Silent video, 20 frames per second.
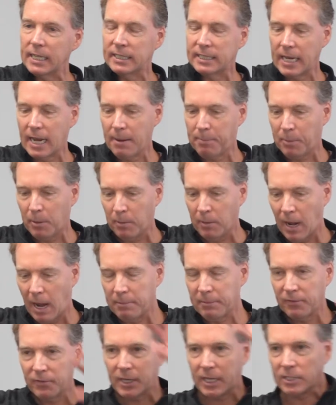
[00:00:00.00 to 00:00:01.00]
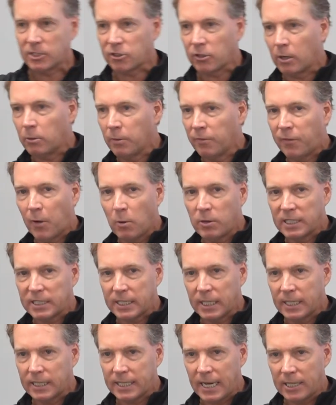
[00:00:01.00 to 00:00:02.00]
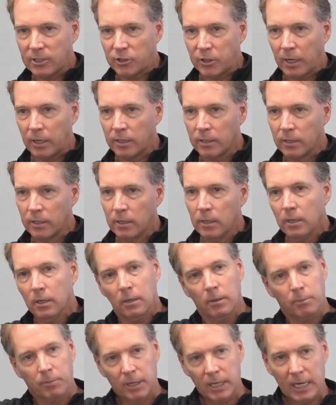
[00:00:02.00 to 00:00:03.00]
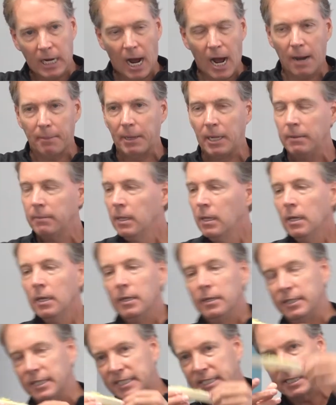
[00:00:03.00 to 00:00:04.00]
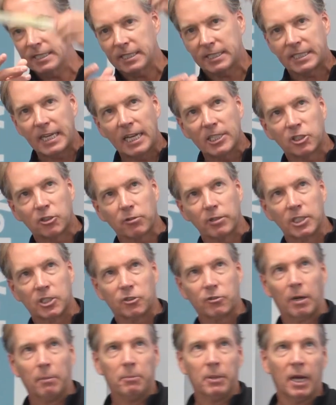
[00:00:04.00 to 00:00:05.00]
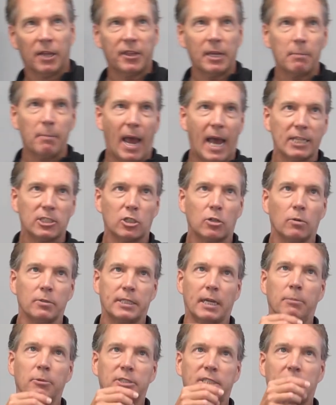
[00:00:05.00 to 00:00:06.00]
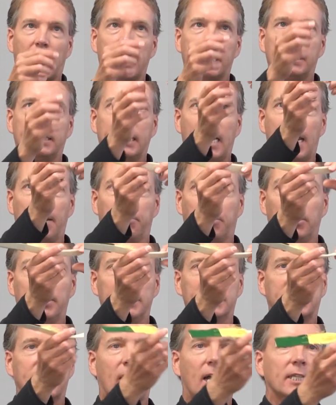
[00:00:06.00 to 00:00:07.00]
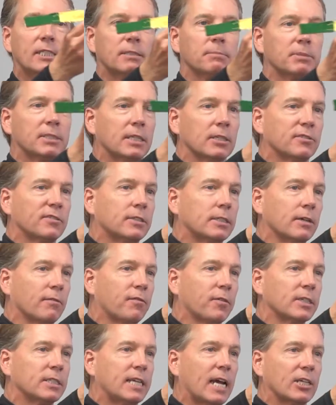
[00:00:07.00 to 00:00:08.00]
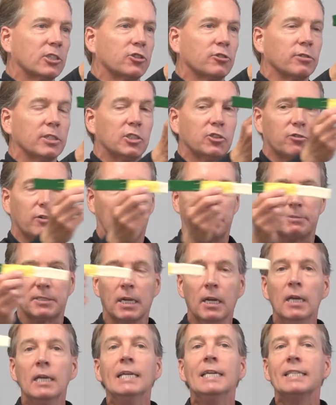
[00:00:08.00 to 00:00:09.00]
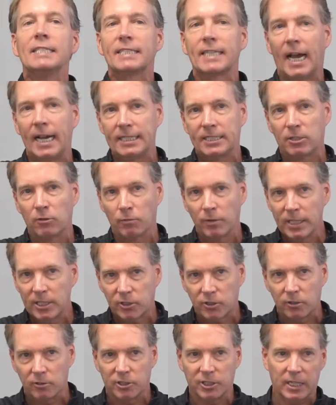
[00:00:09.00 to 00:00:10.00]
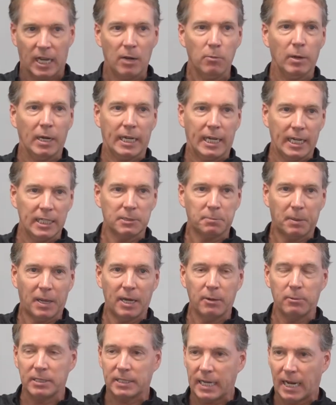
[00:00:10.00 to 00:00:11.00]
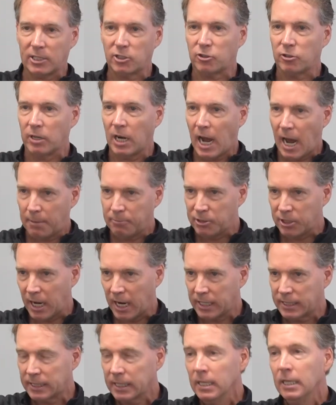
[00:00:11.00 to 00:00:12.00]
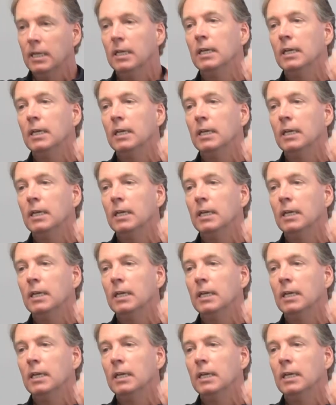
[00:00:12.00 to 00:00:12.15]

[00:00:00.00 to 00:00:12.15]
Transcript: example. How many of your kids struggle with focus and attention? Pretty common. This is a sensory strip, nothing magical, double-sided tape. On this side, some different textury strips. Science and research say when kids play with textured objects,